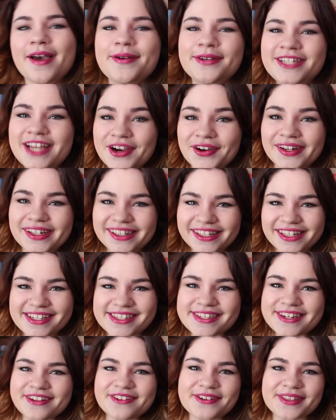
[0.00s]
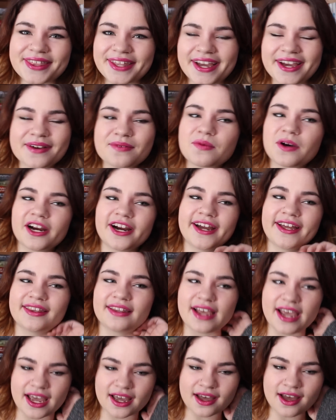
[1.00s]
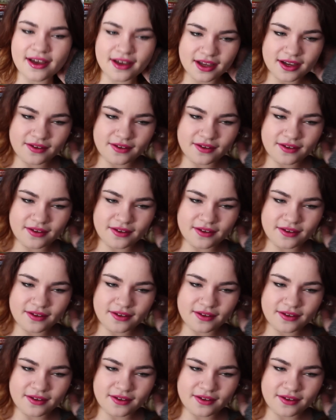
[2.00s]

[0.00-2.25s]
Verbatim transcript: I'm doing this new thing where I like,